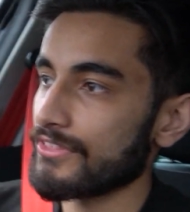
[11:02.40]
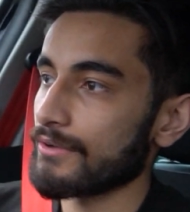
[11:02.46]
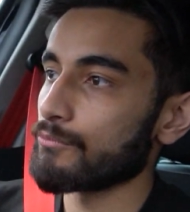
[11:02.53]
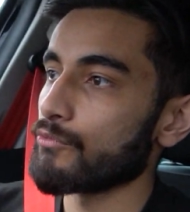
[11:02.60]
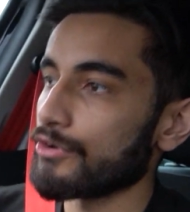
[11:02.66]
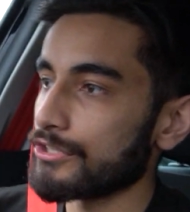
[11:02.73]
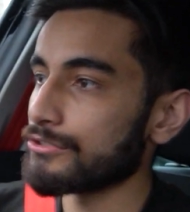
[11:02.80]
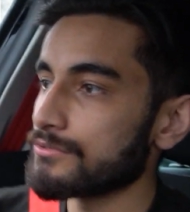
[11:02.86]
than
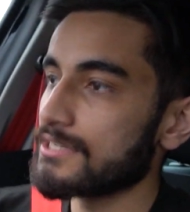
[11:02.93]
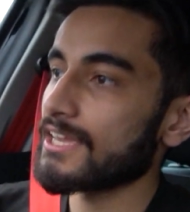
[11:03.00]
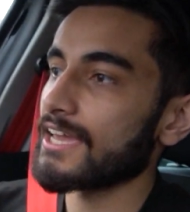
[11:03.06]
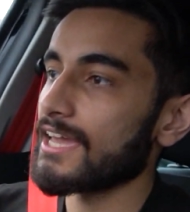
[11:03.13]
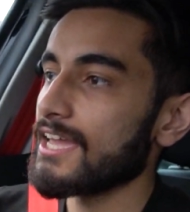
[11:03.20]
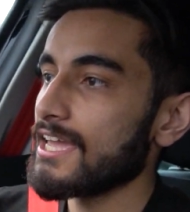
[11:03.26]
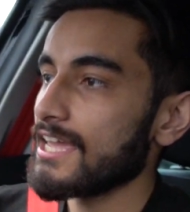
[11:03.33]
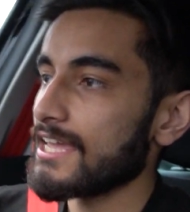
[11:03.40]
what you'd
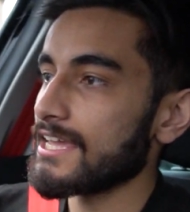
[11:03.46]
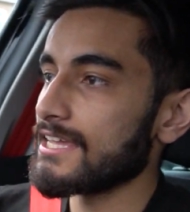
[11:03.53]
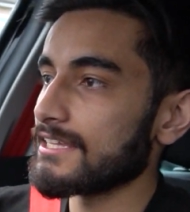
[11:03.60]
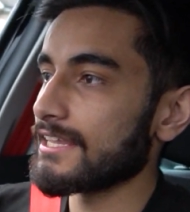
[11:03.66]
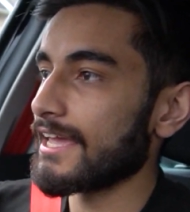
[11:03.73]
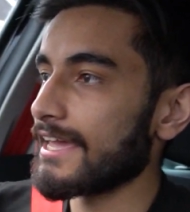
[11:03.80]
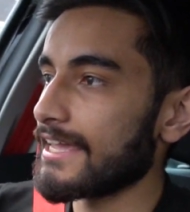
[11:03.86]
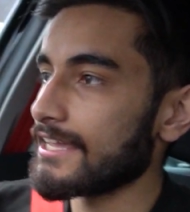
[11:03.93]
get
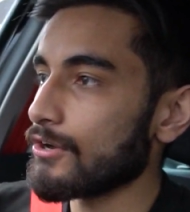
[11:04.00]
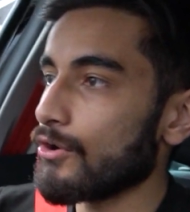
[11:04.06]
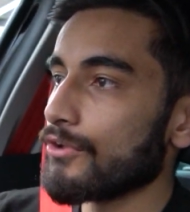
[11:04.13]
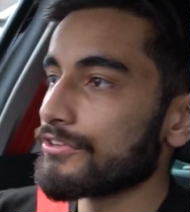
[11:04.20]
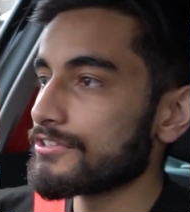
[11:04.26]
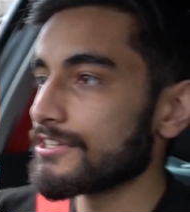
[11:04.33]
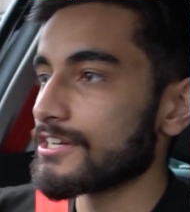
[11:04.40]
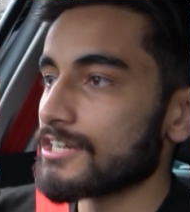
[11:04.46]
in a
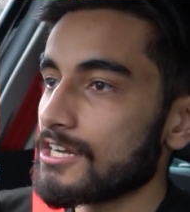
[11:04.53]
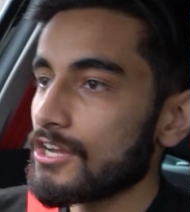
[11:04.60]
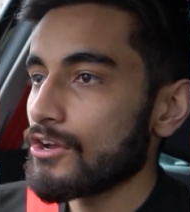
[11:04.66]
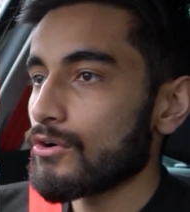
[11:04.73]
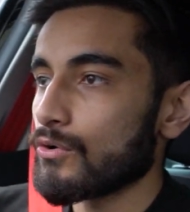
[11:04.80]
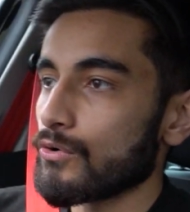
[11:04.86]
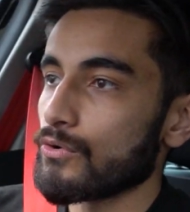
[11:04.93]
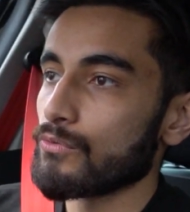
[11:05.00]
Honda
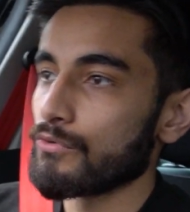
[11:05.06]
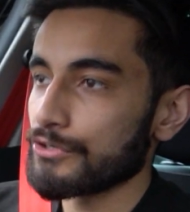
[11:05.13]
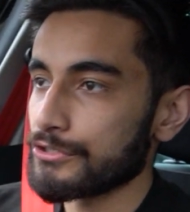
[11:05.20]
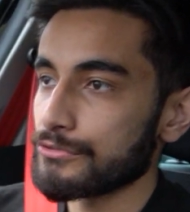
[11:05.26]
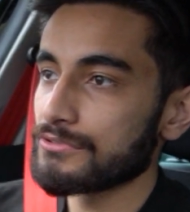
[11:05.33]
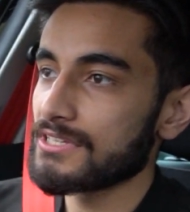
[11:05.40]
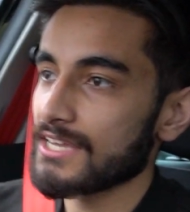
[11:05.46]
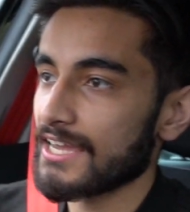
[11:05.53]
or what
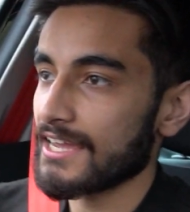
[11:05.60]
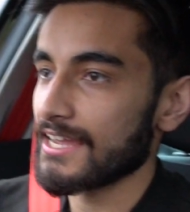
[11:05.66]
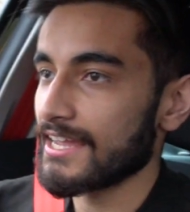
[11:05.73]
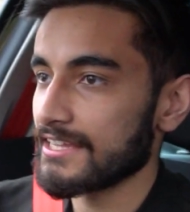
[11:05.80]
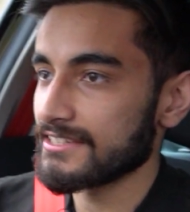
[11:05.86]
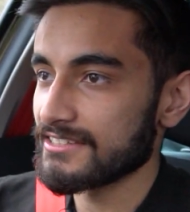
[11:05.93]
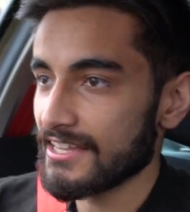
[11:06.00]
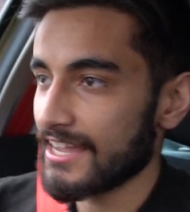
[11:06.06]
you'd get
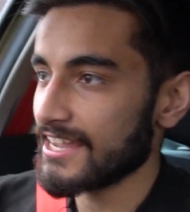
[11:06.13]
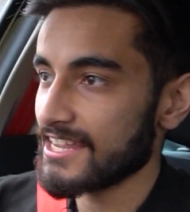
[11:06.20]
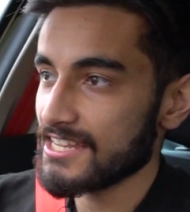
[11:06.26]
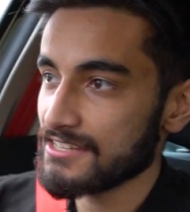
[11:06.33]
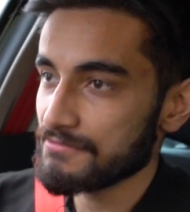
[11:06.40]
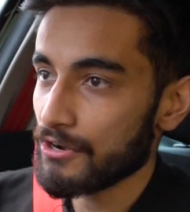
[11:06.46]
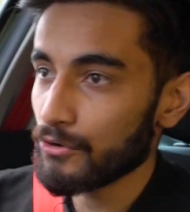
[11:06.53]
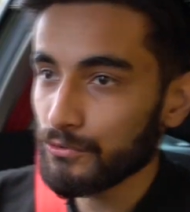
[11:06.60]
in
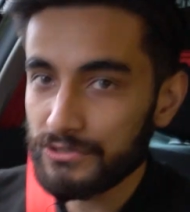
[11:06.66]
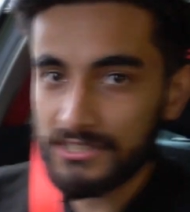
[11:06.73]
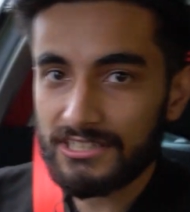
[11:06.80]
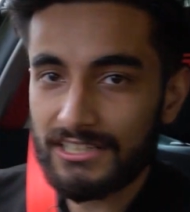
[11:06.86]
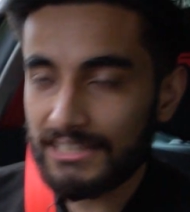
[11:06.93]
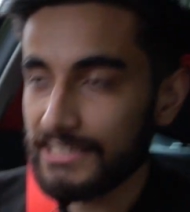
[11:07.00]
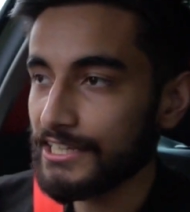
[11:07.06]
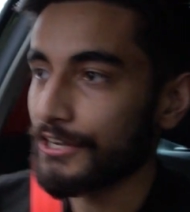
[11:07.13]
a older
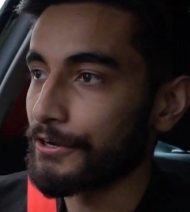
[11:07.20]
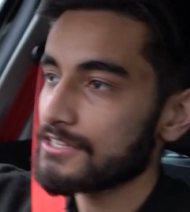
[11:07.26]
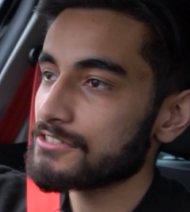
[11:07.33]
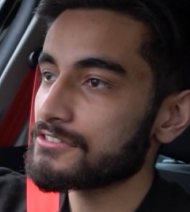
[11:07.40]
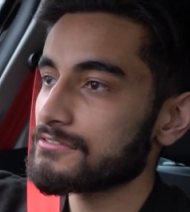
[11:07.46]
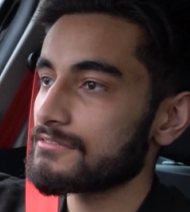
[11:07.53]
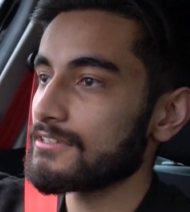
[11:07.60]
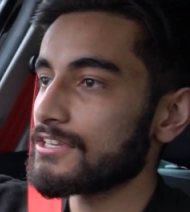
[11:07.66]
Clio.
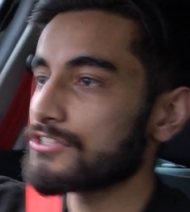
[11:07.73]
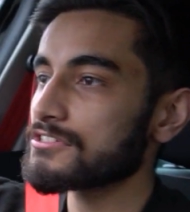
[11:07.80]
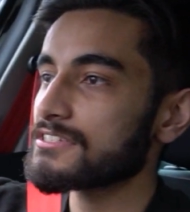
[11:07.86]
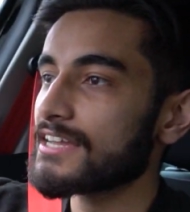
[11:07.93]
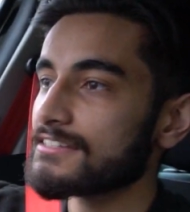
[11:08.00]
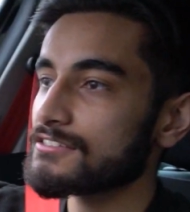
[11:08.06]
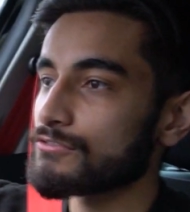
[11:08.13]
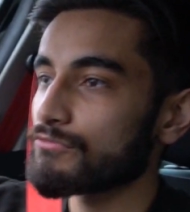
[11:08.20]
It just
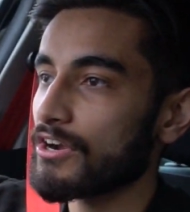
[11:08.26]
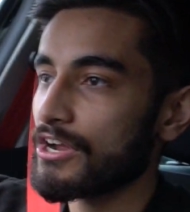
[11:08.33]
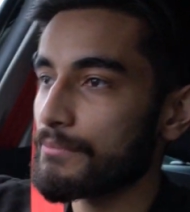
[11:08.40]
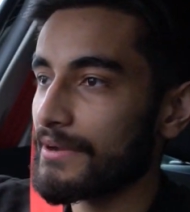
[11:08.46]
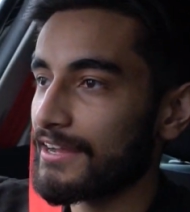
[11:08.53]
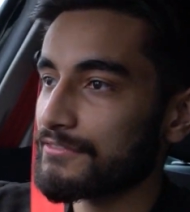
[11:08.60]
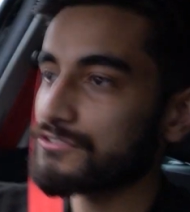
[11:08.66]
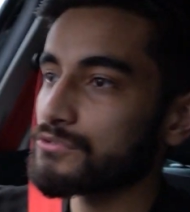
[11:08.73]
has the right
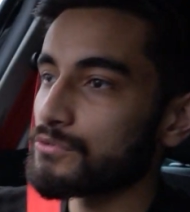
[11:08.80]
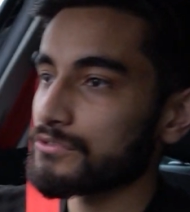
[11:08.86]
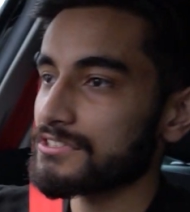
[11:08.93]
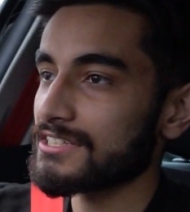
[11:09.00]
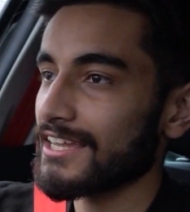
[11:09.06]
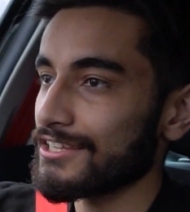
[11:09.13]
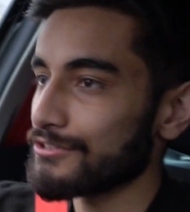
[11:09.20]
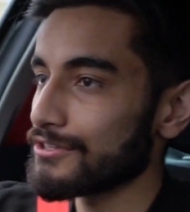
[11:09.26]
amount of torque to
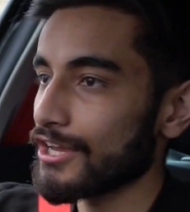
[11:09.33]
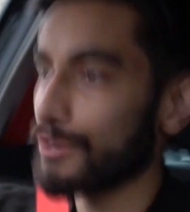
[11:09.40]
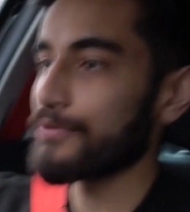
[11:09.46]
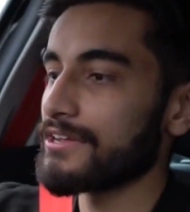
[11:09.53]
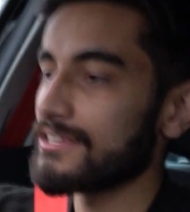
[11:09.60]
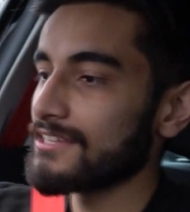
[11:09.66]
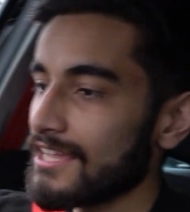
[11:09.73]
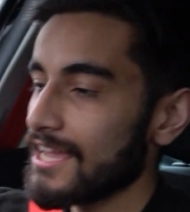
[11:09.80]
get you
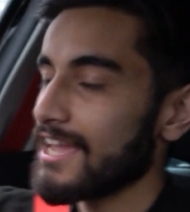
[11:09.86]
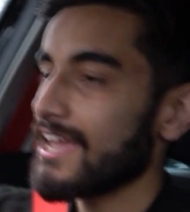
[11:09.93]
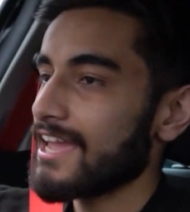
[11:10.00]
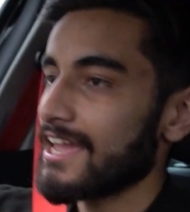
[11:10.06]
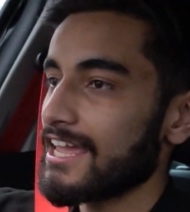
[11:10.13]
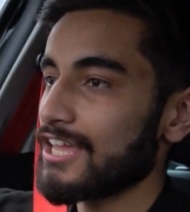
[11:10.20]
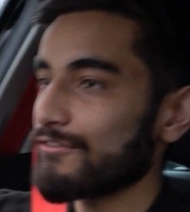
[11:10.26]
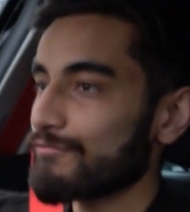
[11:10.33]
going.
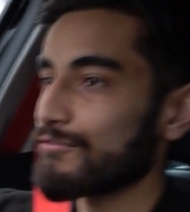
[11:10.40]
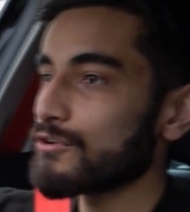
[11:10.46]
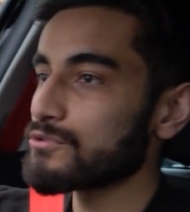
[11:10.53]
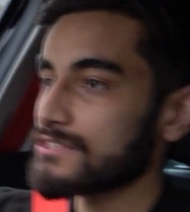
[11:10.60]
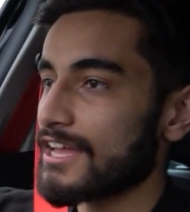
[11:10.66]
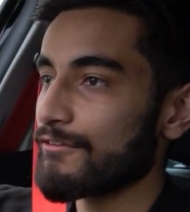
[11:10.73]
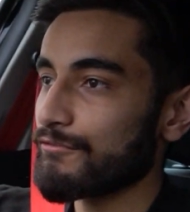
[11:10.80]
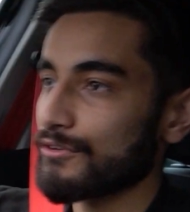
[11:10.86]
It feels
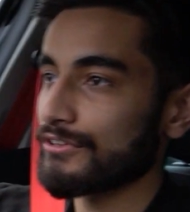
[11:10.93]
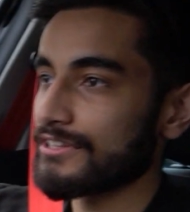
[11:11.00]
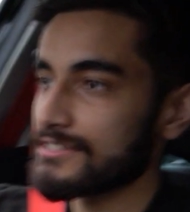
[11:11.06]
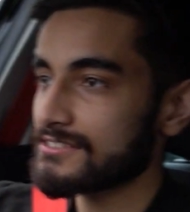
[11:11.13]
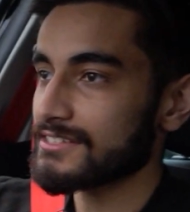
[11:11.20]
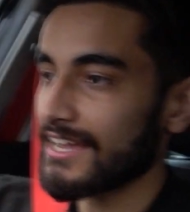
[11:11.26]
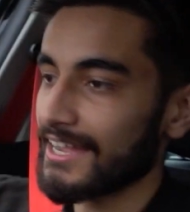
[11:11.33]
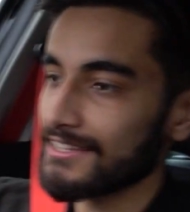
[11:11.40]

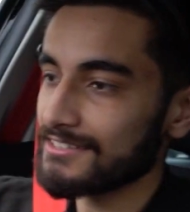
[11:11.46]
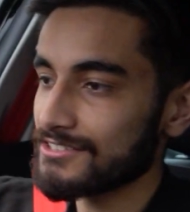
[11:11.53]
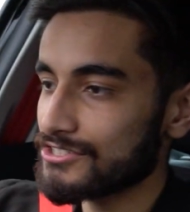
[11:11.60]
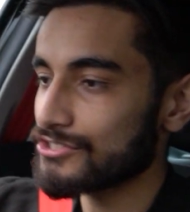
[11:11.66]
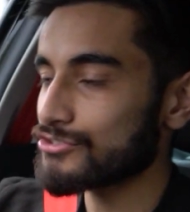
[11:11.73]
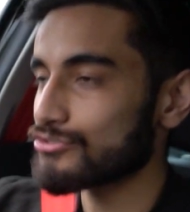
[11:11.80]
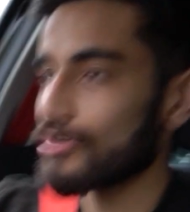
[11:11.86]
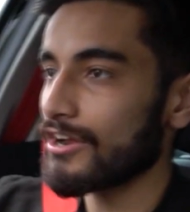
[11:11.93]
effortless, and
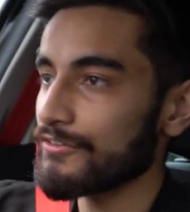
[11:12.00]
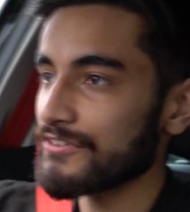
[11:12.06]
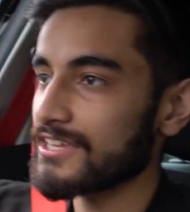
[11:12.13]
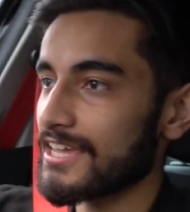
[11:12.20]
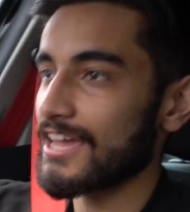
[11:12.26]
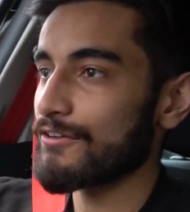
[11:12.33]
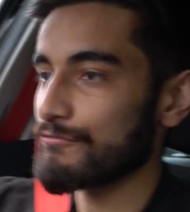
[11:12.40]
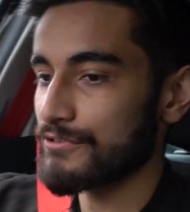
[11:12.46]
just driving
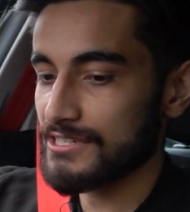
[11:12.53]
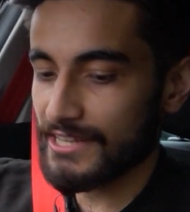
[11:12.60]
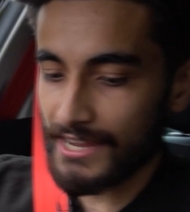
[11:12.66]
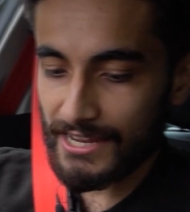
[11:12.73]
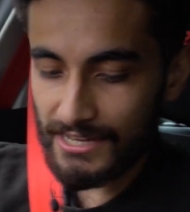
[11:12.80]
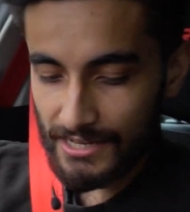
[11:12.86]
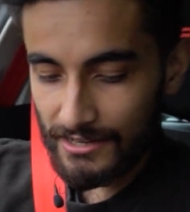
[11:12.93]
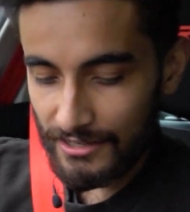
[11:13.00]
it every
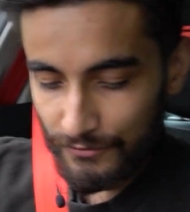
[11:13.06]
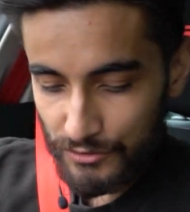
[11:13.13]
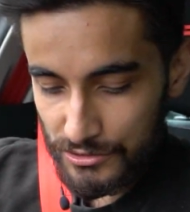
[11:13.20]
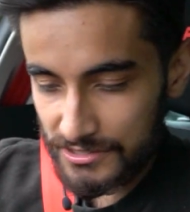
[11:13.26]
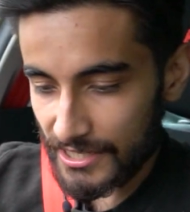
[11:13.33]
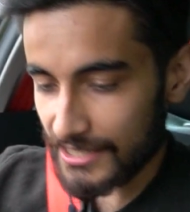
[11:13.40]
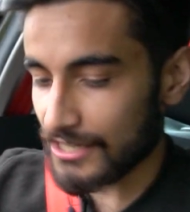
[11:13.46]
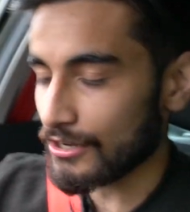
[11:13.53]
day, if you
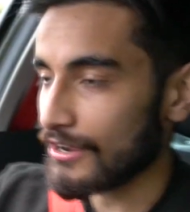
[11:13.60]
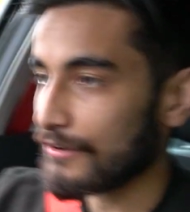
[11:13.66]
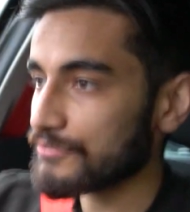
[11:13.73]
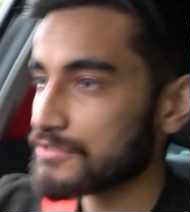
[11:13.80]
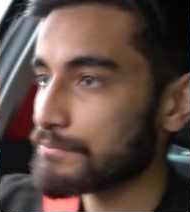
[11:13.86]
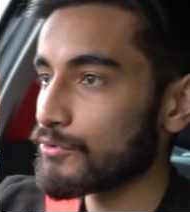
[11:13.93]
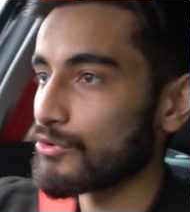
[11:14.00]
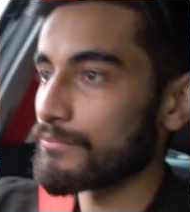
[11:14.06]
take it out of
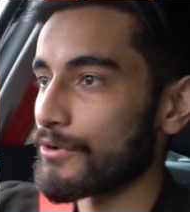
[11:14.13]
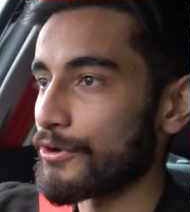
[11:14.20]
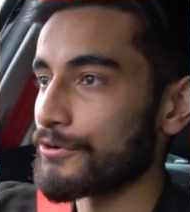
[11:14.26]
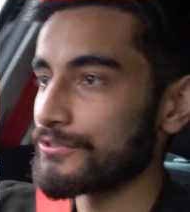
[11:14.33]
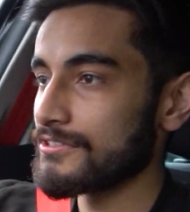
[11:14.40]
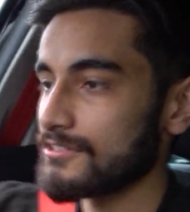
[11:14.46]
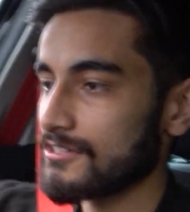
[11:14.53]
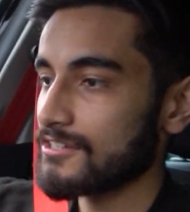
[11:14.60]
sport mode,